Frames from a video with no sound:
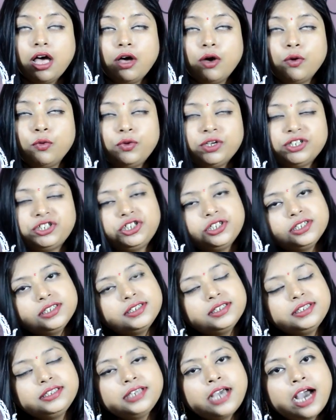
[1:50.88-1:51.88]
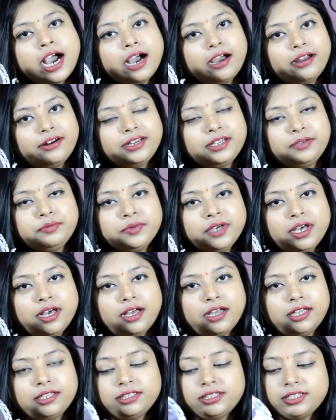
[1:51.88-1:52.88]
which is in
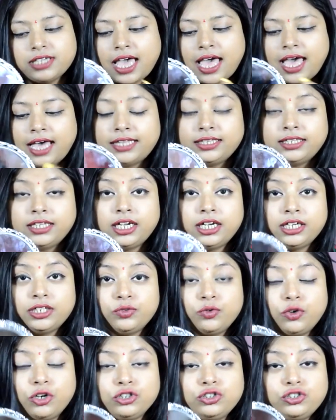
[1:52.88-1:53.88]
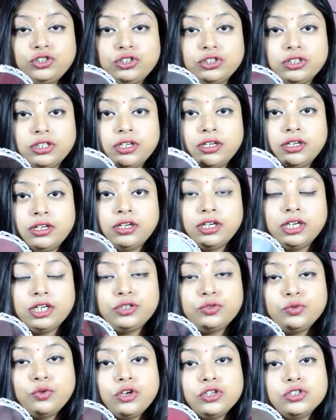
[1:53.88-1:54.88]
Karimganj, and it
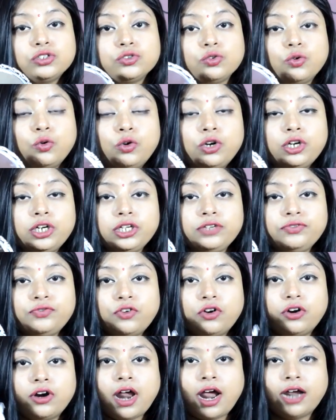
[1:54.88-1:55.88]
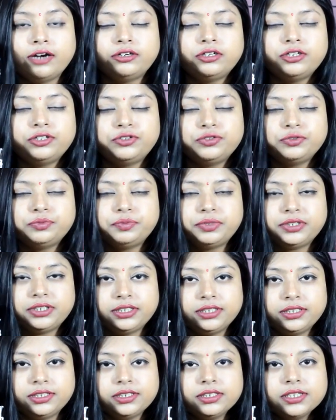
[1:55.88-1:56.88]
was only for 100
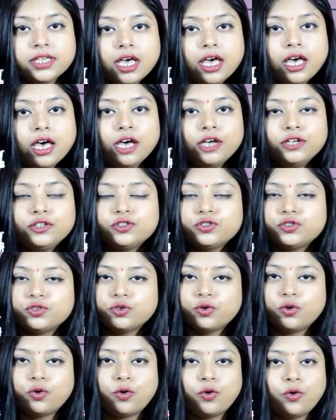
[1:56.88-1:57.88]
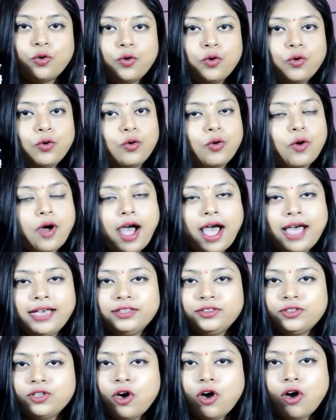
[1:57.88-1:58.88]
rupees. So
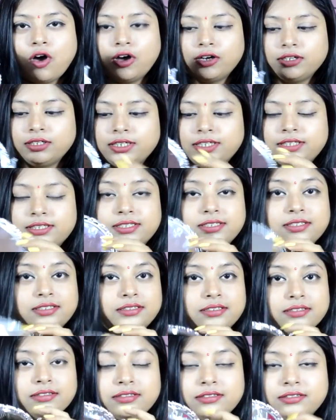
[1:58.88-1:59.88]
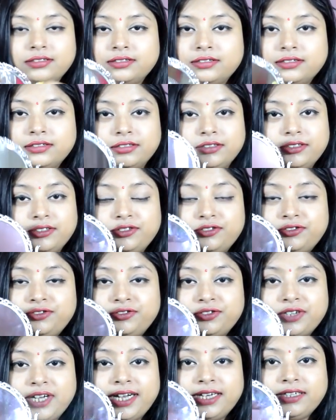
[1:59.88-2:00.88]
I thought it's a
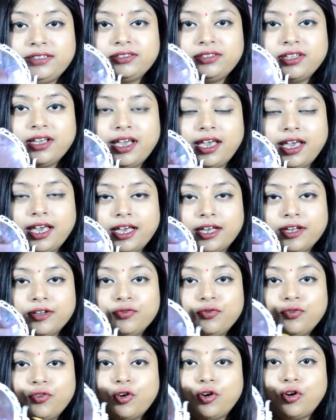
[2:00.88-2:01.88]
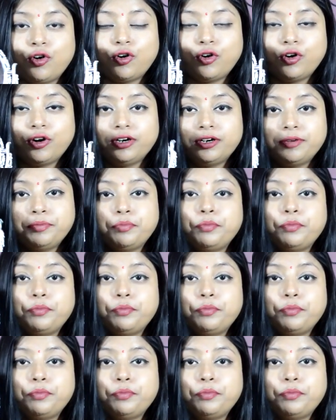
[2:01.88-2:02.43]
great thing for